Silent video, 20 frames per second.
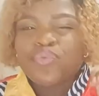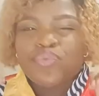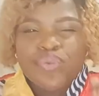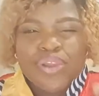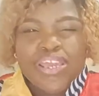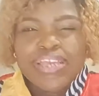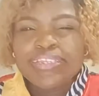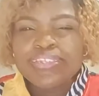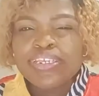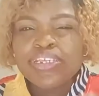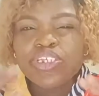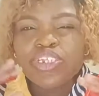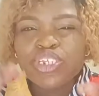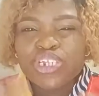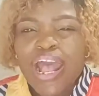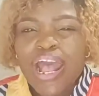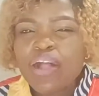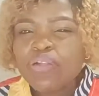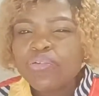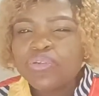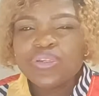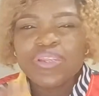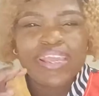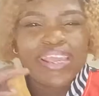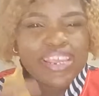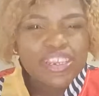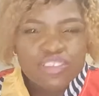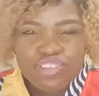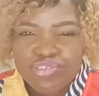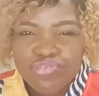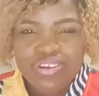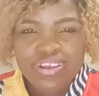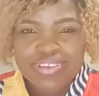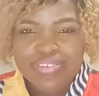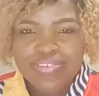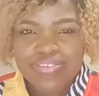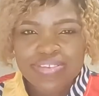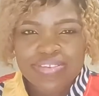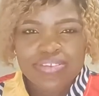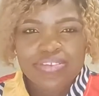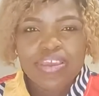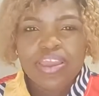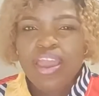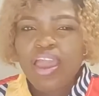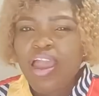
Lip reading: reason childhood interests